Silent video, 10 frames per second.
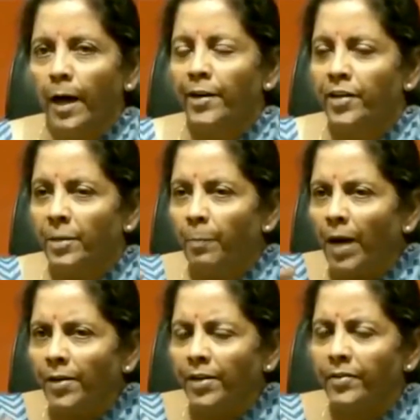and
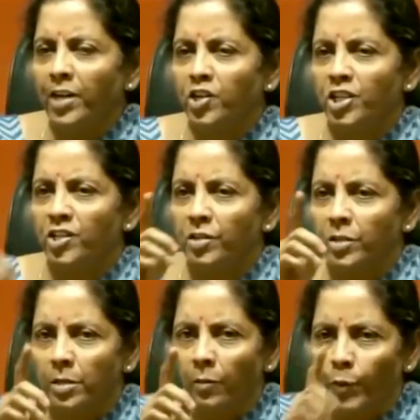demanded that
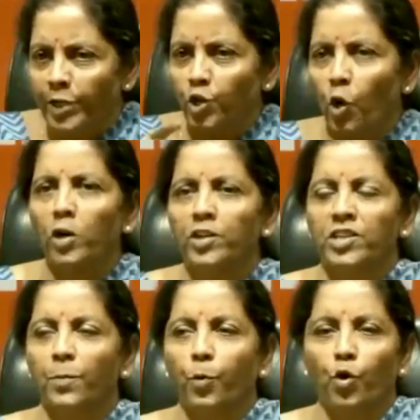she withdraw
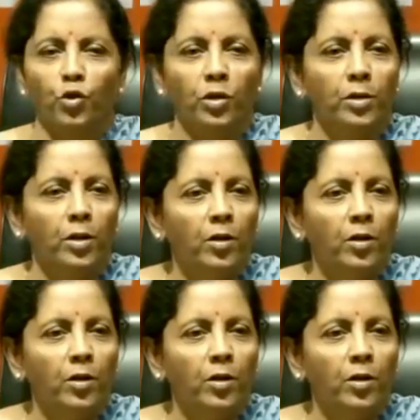her support